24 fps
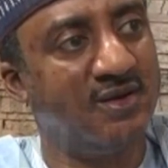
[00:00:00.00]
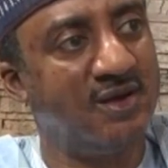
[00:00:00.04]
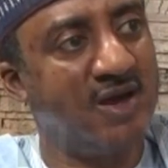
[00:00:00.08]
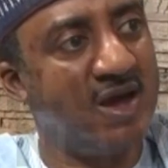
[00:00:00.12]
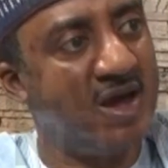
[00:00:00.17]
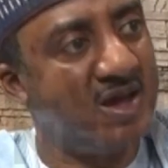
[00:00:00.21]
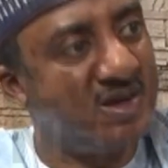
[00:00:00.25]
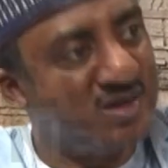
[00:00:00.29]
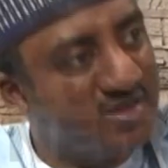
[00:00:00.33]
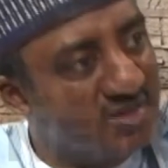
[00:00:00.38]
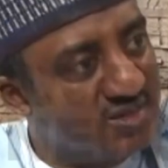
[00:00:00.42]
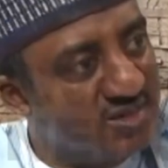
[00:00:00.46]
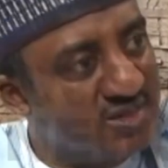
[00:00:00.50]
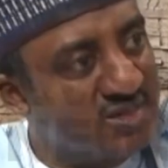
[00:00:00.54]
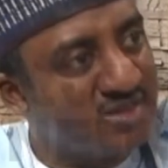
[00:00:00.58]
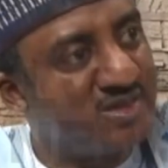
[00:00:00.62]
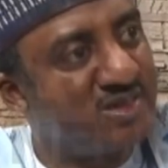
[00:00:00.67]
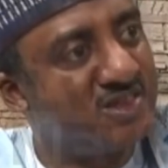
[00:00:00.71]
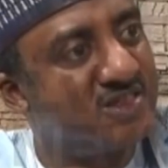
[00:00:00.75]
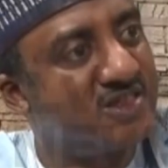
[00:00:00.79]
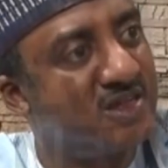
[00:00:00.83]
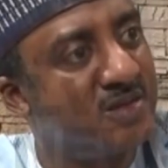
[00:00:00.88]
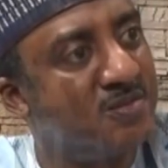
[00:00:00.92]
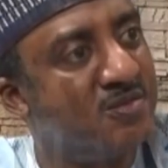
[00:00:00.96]
And the
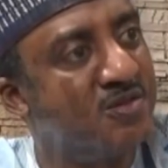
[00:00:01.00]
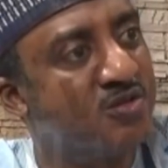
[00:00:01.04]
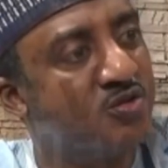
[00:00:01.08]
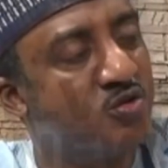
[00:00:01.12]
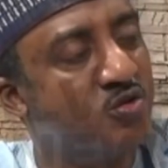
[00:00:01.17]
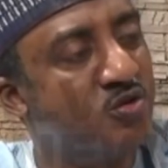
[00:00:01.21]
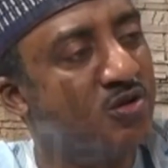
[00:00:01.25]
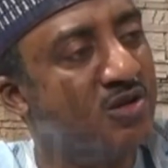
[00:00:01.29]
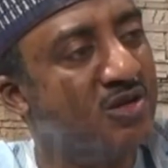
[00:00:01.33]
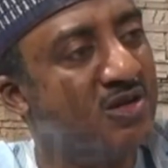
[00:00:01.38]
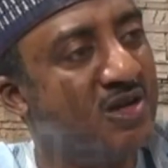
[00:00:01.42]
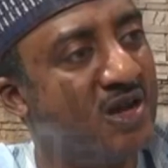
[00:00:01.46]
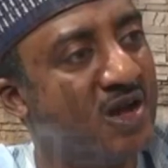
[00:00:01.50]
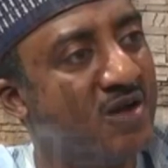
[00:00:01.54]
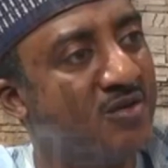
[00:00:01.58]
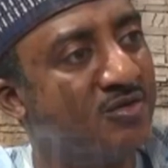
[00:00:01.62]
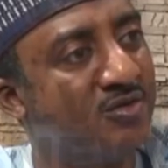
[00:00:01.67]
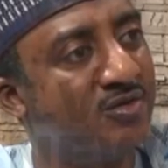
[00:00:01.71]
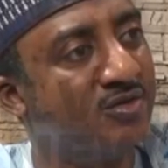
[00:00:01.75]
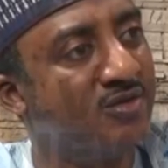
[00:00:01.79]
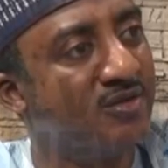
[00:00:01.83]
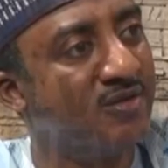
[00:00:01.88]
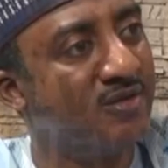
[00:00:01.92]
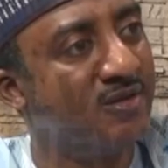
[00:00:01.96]
system is going down.
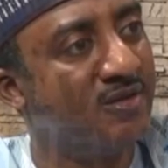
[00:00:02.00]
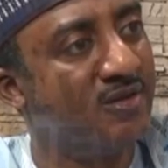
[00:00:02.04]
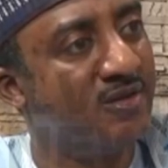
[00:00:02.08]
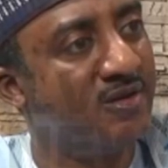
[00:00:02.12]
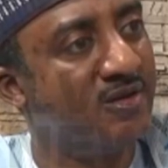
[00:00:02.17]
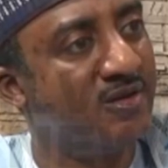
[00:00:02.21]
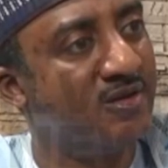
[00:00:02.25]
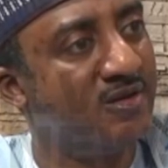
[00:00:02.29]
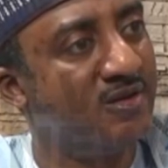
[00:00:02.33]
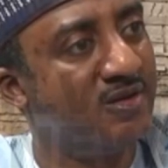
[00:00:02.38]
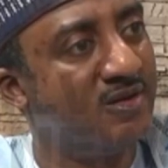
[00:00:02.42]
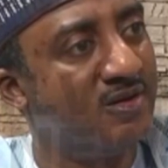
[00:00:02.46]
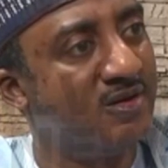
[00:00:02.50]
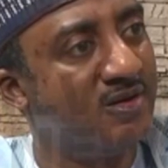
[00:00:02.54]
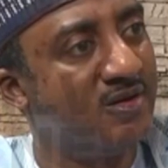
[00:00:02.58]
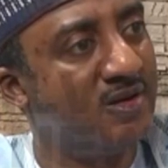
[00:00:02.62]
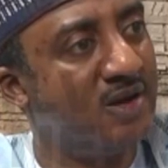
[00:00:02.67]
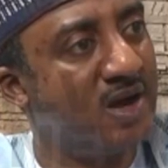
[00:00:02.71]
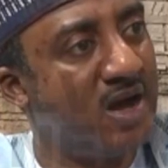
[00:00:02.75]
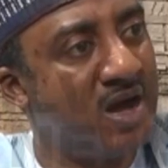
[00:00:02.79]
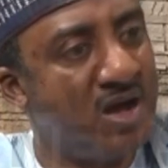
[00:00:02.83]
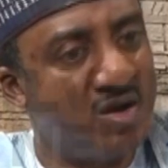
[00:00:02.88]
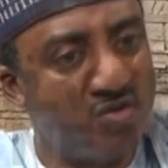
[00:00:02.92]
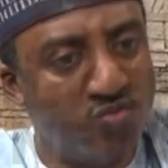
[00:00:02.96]

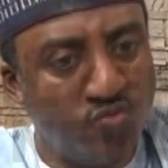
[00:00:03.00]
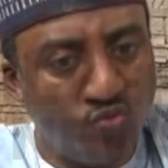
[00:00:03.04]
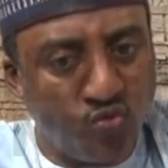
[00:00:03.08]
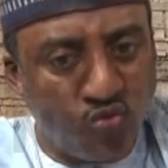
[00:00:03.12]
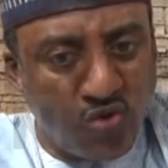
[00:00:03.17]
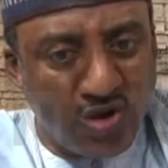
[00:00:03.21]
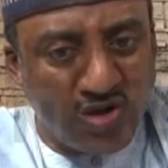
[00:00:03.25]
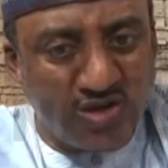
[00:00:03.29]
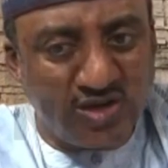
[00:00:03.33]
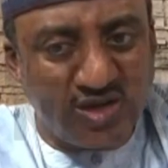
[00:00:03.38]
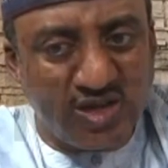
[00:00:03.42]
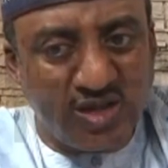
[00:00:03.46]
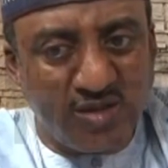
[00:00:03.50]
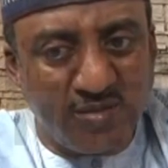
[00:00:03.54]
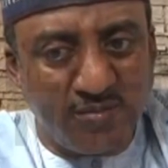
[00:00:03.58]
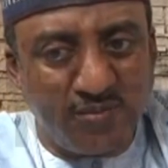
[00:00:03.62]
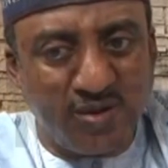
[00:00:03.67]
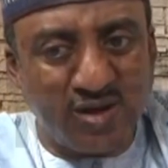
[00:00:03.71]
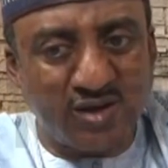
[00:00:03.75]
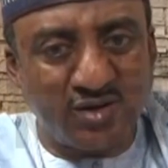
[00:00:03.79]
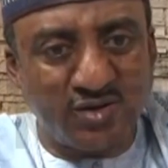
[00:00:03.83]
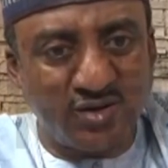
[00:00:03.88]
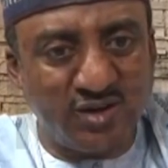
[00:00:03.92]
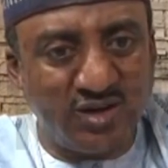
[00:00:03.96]
And what
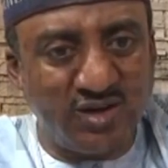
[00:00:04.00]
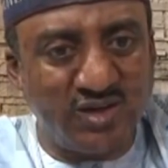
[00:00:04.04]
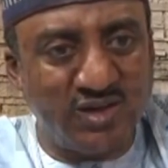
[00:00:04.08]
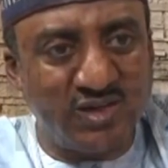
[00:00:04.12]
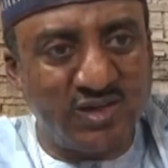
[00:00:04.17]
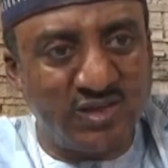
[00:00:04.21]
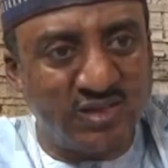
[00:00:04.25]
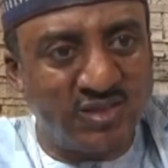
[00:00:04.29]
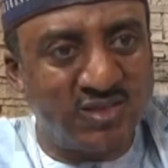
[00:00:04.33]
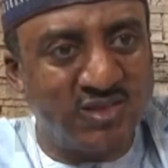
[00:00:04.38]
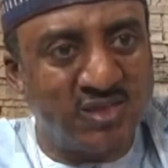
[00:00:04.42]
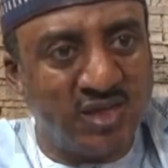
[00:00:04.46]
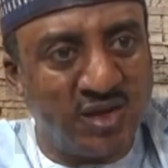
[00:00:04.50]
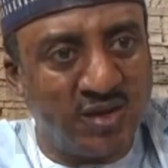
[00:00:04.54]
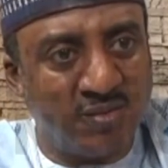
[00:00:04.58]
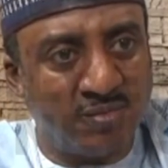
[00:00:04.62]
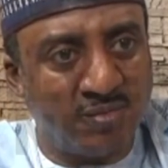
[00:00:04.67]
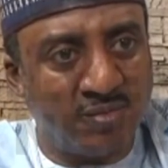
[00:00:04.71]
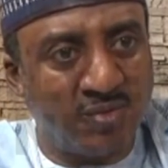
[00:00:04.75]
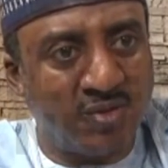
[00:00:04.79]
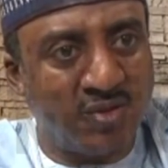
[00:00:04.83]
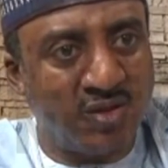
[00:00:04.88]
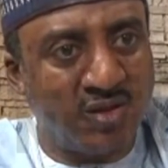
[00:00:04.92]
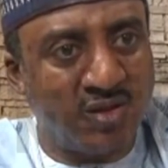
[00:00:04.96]
impact really is JAMB
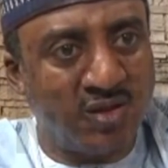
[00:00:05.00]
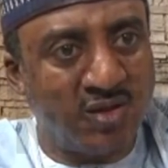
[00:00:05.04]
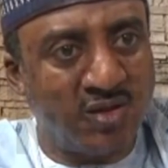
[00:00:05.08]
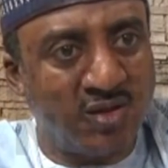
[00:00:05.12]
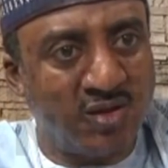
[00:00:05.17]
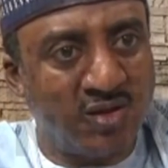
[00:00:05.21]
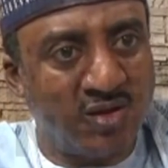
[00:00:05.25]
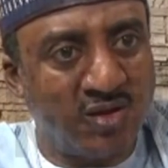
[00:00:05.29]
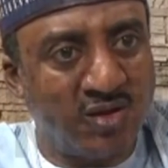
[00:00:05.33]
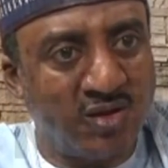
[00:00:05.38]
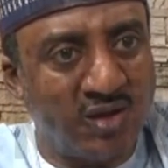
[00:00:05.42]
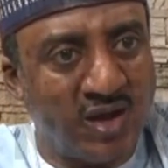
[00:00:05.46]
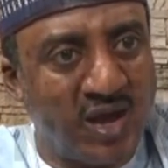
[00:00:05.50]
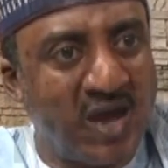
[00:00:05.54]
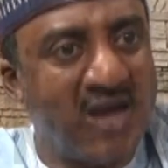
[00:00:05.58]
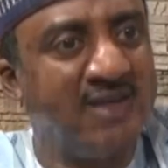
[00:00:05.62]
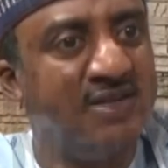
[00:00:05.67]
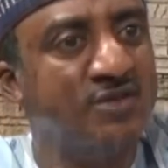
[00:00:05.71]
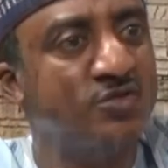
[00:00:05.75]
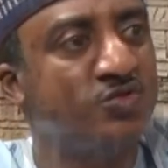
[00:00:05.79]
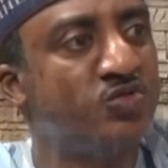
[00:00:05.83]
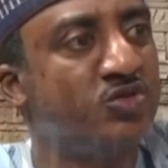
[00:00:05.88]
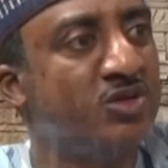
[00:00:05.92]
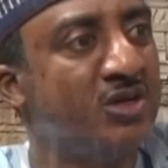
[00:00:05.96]

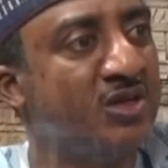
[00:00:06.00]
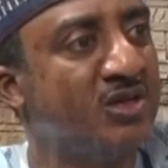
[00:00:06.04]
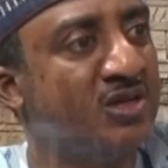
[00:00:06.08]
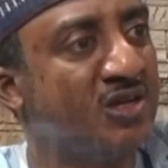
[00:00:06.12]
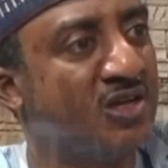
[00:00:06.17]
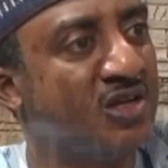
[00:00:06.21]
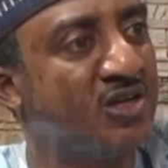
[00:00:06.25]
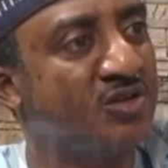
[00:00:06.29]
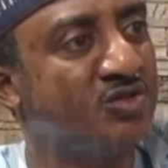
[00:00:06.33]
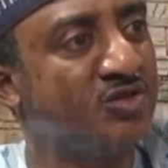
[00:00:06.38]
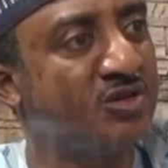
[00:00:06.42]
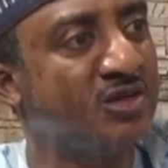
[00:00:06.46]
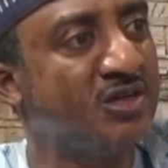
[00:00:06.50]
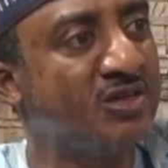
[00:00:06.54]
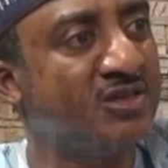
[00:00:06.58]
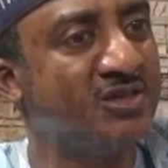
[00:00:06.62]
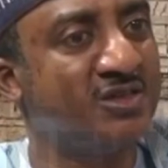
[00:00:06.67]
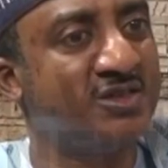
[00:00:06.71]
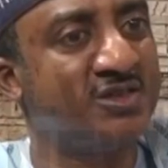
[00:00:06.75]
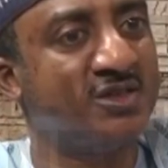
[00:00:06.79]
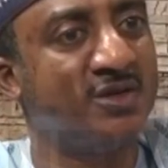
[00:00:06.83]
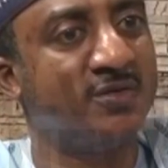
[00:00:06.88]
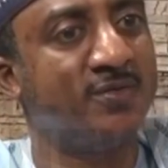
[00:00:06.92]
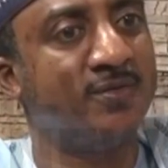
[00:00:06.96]
adding to the educational
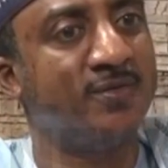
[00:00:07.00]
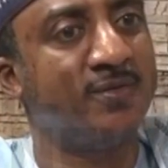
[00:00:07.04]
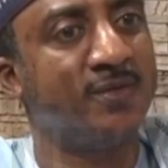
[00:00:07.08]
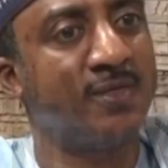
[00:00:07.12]
system?